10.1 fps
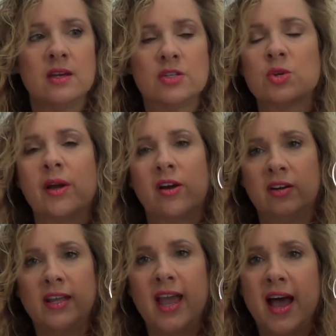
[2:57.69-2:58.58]
So I
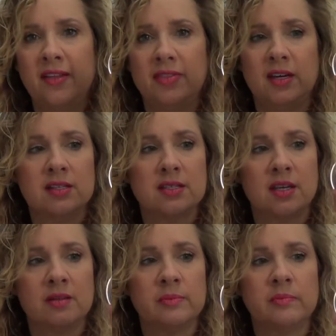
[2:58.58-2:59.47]
already had this,
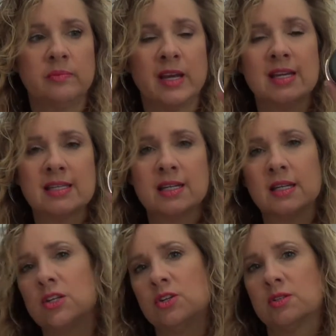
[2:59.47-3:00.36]
and because I
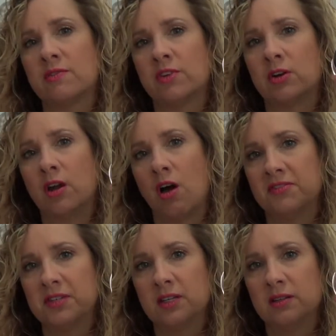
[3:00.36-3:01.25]
didn't use it very
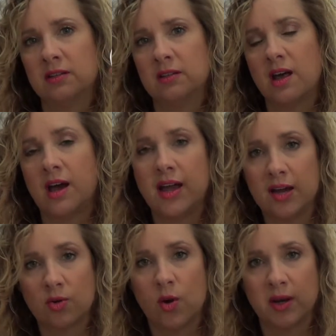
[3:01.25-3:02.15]
often, I
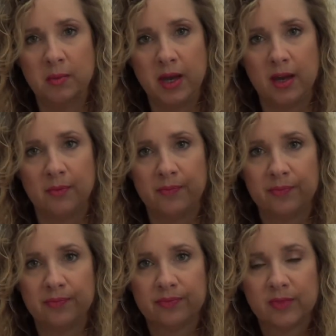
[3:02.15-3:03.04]
had quite a bit.
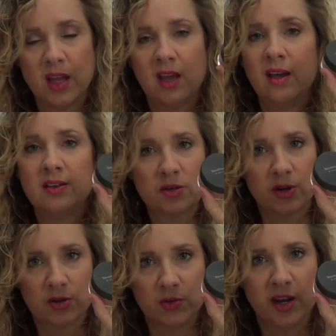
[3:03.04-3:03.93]
And so
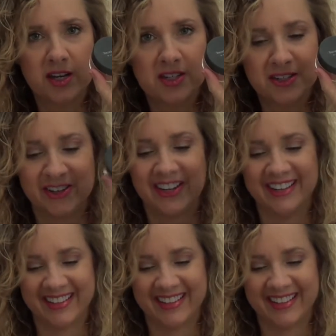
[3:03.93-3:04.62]
here's what I do.